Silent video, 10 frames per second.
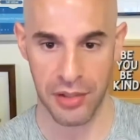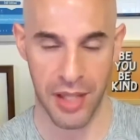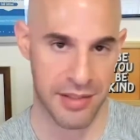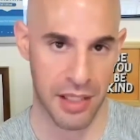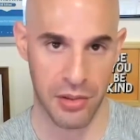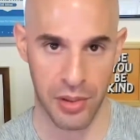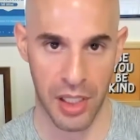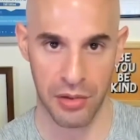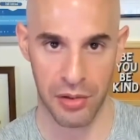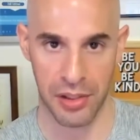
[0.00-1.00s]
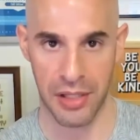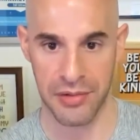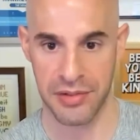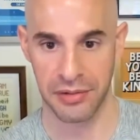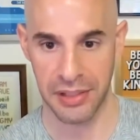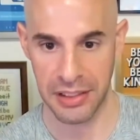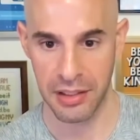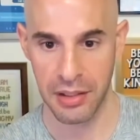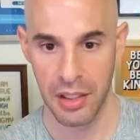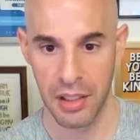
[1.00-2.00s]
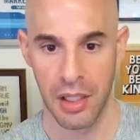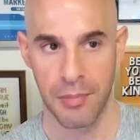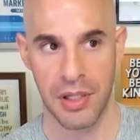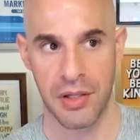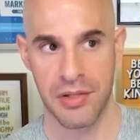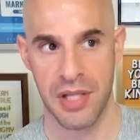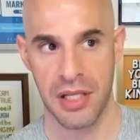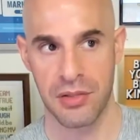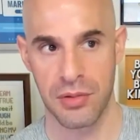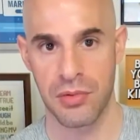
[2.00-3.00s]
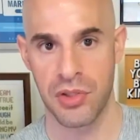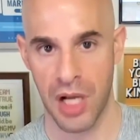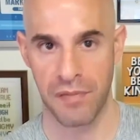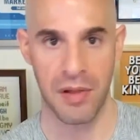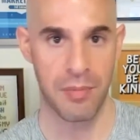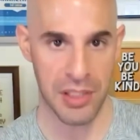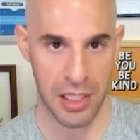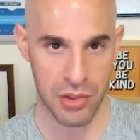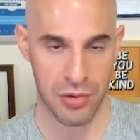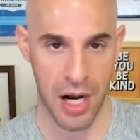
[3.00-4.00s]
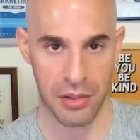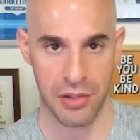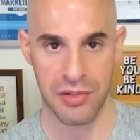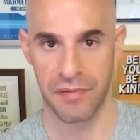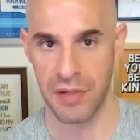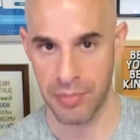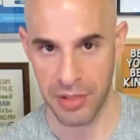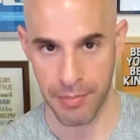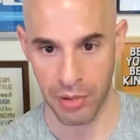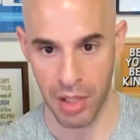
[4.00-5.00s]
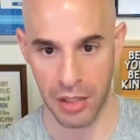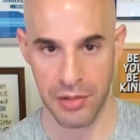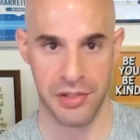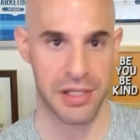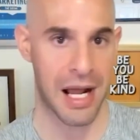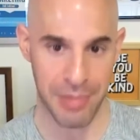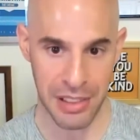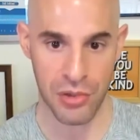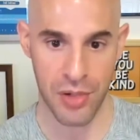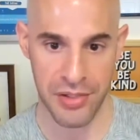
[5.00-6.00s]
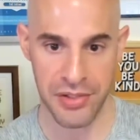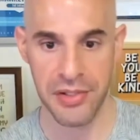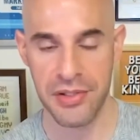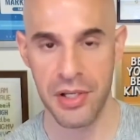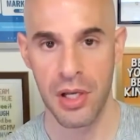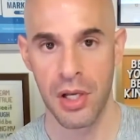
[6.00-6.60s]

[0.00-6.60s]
That's how you get your accounts deleted, because they do check VPN trackers and VPN blockers and IP addresses.